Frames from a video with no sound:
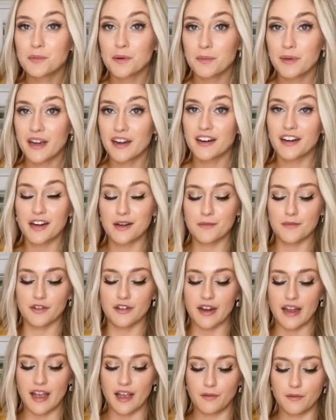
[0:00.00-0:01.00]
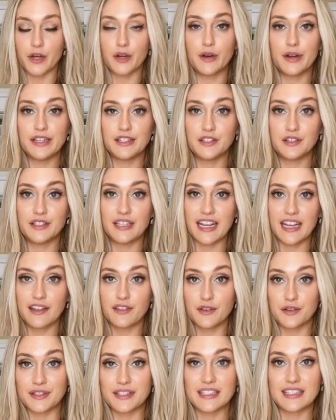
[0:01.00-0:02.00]
to prepare our meringue. We're going to take
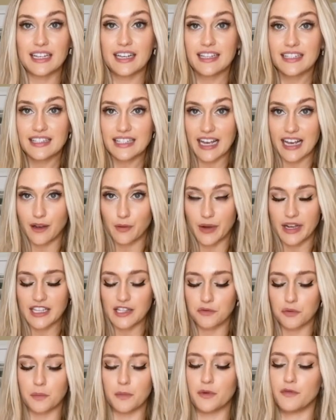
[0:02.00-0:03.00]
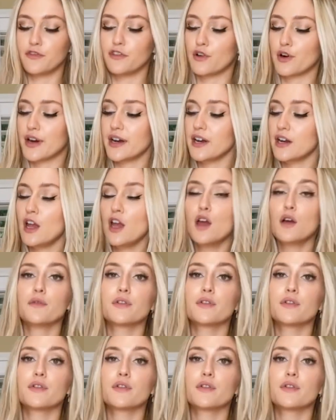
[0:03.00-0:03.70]
those six egg whites from before.